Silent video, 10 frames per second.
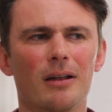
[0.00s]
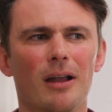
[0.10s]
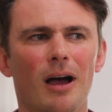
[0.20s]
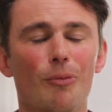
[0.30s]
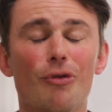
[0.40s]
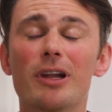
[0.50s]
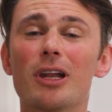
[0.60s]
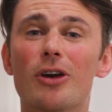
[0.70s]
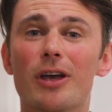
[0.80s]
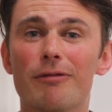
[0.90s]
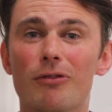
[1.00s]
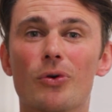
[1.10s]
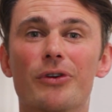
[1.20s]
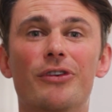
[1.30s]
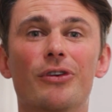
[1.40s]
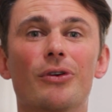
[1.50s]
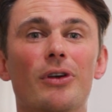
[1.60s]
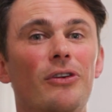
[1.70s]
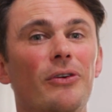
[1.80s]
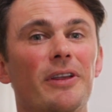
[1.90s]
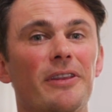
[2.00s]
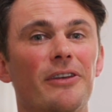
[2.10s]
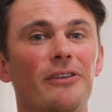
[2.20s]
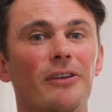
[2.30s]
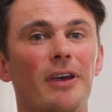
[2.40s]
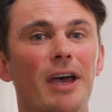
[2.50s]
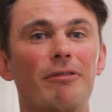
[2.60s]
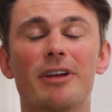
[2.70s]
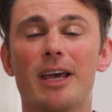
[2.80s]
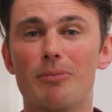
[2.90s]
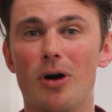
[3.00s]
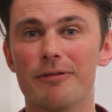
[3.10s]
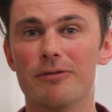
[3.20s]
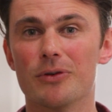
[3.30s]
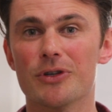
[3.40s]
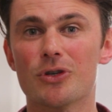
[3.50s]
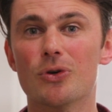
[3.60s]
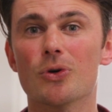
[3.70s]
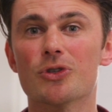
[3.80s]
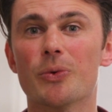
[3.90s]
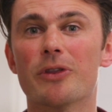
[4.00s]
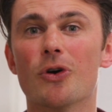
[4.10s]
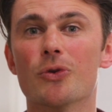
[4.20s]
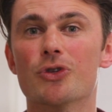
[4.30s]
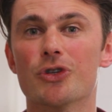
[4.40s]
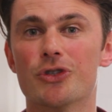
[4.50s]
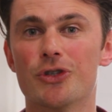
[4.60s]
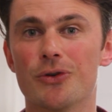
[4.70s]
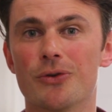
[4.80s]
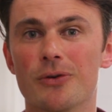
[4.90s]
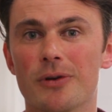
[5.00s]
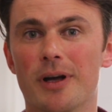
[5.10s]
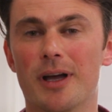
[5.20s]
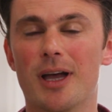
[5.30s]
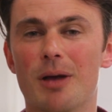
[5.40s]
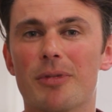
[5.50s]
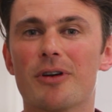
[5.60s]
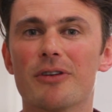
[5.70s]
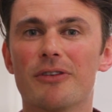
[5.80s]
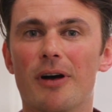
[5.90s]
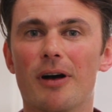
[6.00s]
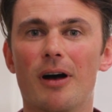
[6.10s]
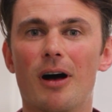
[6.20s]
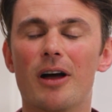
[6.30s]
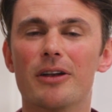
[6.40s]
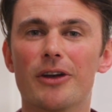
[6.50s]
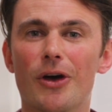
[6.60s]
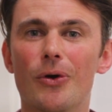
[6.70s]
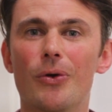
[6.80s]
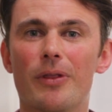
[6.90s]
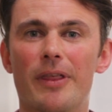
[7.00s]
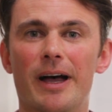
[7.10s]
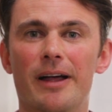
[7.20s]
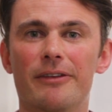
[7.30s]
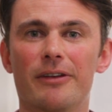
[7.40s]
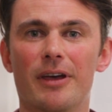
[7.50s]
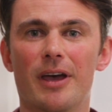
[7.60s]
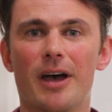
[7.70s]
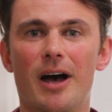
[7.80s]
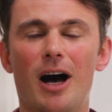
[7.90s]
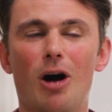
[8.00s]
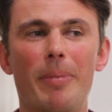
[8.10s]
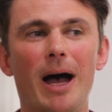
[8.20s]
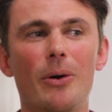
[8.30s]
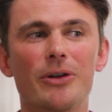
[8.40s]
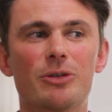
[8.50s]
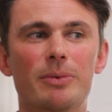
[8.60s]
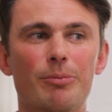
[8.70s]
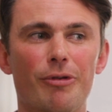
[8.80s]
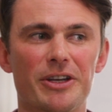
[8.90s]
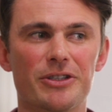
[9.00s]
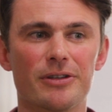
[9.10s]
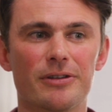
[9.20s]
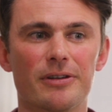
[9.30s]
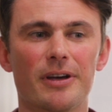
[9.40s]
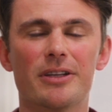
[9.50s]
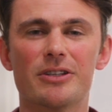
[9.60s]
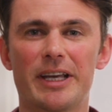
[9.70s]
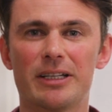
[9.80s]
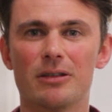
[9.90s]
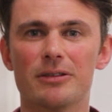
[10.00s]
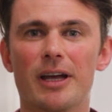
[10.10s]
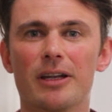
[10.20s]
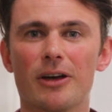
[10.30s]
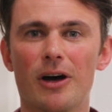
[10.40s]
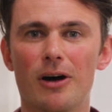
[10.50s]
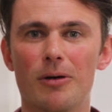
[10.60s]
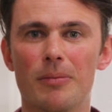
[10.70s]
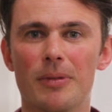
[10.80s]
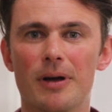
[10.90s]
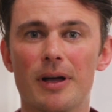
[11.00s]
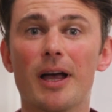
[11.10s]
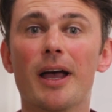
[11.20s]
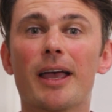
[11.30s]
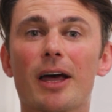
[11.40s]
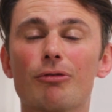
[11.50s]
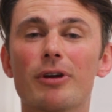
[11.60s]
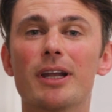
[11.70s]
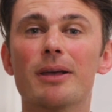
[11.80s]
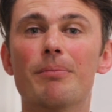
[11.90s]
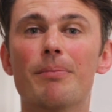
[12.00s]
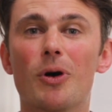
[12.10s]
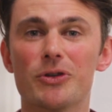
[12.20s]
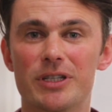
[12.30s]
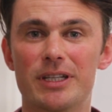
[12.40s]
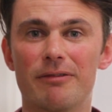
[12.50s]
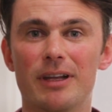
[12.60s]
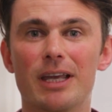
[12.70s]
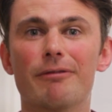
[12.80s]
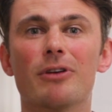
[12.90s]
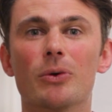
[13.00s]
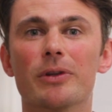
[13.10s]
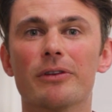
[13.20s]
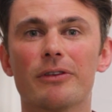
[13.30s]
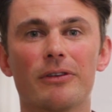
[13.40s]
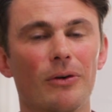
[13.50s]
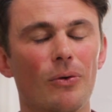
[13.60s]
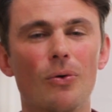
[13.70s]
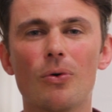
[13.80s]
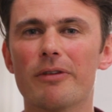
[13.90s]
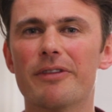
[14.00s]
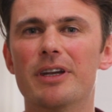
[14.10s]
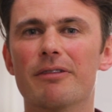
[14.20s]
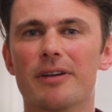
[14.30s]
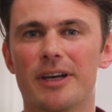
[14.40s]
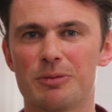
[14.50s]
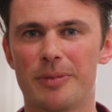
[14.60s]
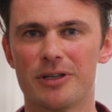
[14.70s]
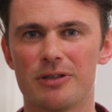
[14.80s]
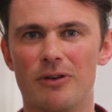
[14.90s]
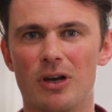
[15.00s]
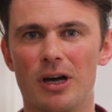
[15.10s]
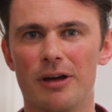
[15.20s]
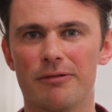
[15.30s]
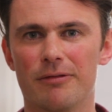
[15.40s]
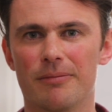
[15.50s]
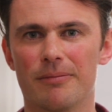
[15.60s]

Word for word: I'm really looking forward to doing this everyday mindfulness course with Conscious 2 because I know that our power to be present and settled and calm can really positively influence all of the different aspects of our life.